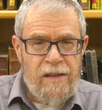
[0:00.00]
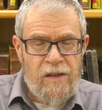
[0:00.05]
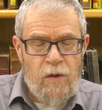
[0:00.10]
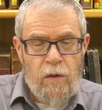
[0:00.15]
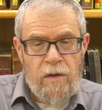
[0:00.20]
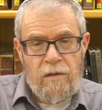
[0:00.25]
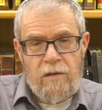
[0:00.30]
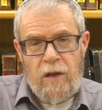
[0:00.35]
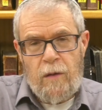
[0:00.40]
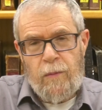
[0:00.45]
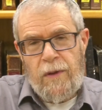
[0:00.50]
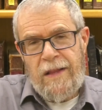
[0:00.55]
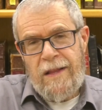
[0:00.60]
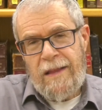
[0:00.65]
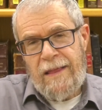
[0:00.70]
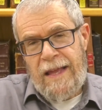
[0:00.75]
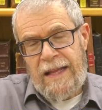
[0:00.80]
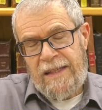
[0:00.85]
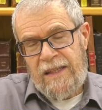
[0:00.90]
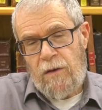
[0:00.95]
So it could be
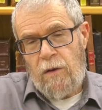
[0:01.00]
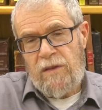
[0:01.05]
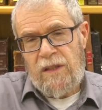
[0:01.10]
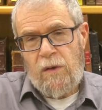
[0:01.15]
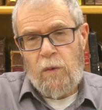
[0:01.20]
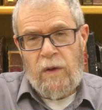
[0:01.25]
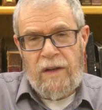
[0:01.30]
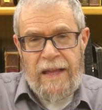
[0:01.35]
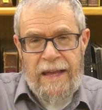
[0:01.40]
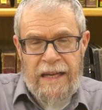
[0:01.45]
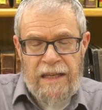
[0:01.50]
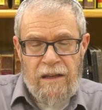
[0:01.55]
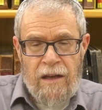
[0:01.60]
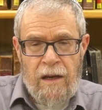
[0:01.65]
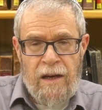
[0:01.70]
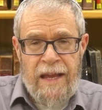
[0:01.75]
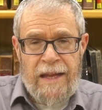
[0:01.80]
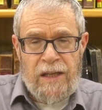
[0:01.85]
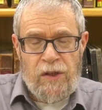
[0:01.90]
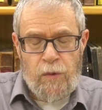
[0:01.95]
that that's also a
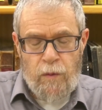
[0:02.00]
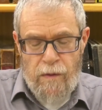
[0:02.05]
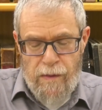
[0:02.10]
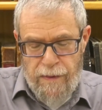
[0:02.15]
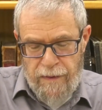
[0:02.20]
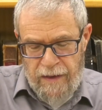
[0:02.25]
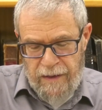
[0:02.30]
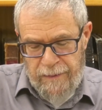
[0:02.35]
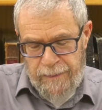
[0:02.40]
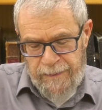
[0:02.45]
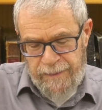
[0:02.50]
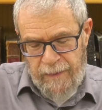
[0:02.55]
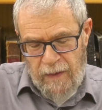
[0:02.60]
natural thing.